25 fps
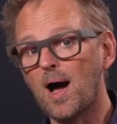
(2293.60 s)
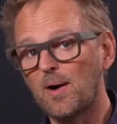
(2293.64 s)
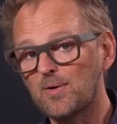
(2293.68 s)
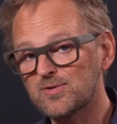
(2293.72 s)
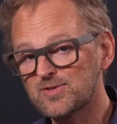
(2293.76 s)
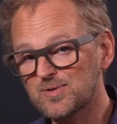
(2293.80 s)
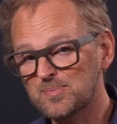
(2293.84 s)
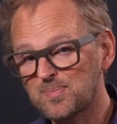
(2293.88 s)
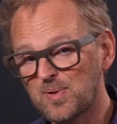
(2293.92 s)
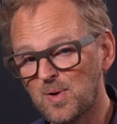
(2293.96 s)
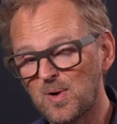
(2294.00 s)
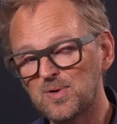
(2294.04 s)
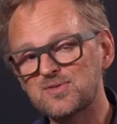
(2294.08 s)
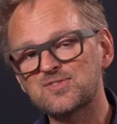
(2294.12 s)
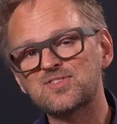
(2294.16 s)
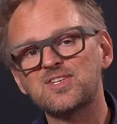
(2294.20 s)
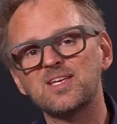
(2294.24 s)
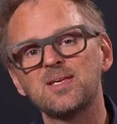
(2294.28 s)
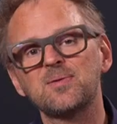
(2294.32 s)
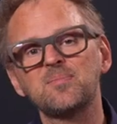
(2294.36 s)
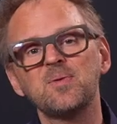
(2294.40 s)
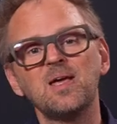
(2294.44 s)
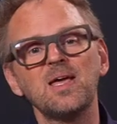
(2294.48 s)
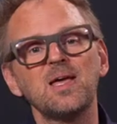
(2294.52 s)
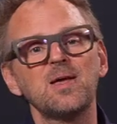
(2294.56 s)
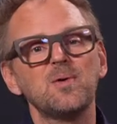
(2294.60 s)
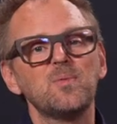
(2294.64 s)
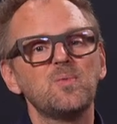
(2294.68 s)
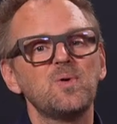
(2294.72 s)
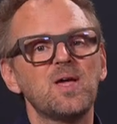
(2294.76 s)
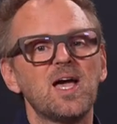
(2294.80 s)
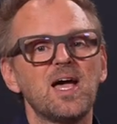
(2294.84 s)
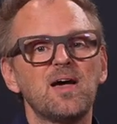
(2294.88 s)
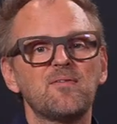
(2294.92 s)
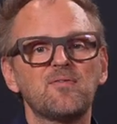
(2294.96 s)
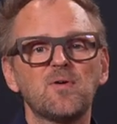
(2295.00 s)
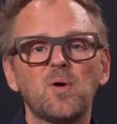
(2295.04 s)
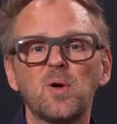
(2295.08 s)
our support team. We
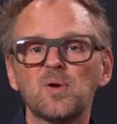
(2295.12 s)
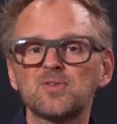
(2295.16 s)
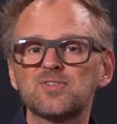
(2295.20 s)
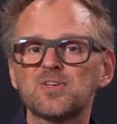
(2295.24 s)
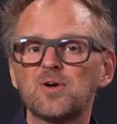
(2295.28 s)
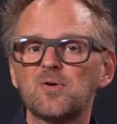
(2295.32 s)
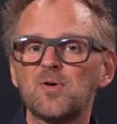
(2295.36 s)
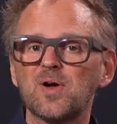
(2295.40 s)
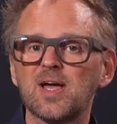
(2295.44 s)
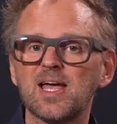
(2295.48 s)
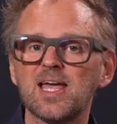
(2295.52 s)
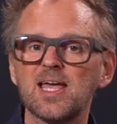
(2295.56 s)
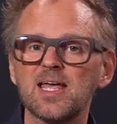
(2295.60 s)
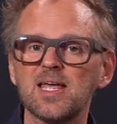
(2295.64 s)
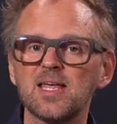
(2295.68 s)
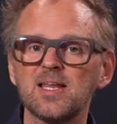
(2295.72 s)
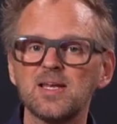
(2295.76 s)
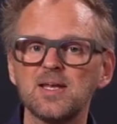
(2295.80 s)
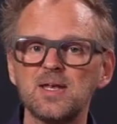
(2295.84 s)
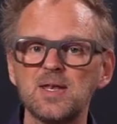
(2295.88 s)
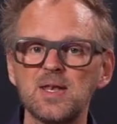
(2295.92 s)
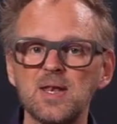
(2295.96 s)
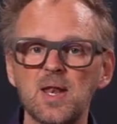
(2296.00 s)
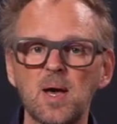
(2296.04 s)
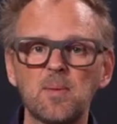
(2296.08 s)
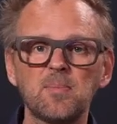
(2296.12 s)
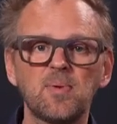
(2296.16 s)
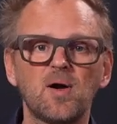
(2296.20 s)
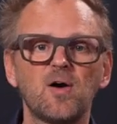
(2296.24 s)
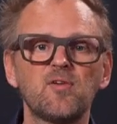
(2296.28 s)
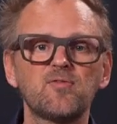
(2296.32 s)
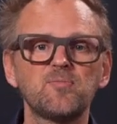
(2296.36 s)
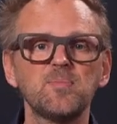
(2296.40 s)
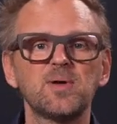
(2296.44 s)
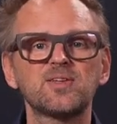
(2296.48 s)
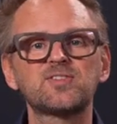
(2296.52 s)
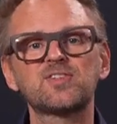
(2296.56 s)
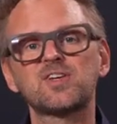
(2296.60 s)
have also a number
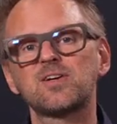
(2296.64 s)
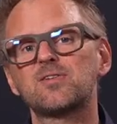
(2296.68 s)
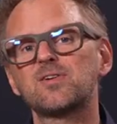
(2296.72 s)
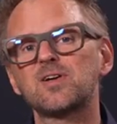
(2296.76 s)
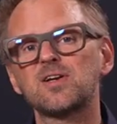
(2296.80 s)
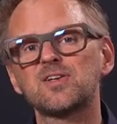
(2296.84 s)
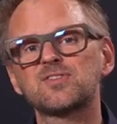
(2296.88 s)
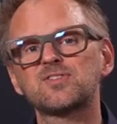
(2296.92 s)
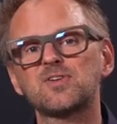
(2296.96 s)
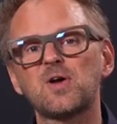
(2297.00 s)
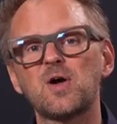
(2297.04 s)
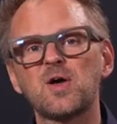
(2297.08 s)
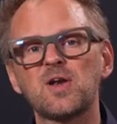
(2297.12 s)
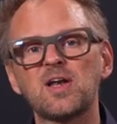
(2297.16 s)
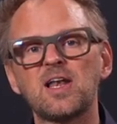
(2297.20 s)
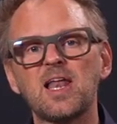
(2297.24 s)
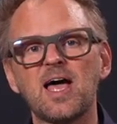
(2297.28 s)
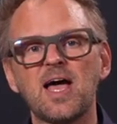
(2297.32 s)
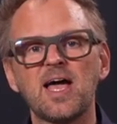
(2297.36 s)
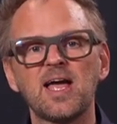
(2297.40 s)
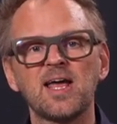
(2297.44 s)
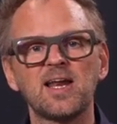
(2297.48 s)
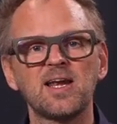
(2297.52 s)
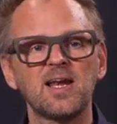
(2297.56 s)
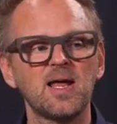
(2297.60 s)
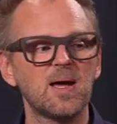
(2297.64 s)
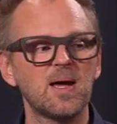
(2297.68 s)
of materials online